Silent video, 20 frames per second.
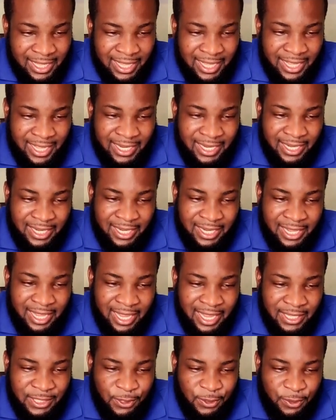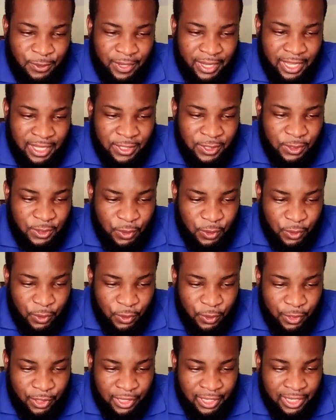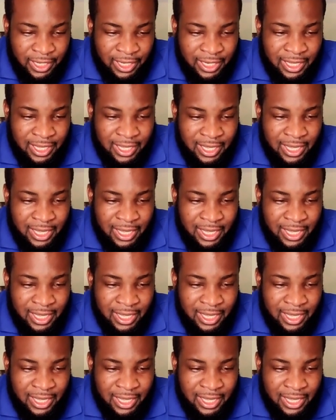then as you can scroll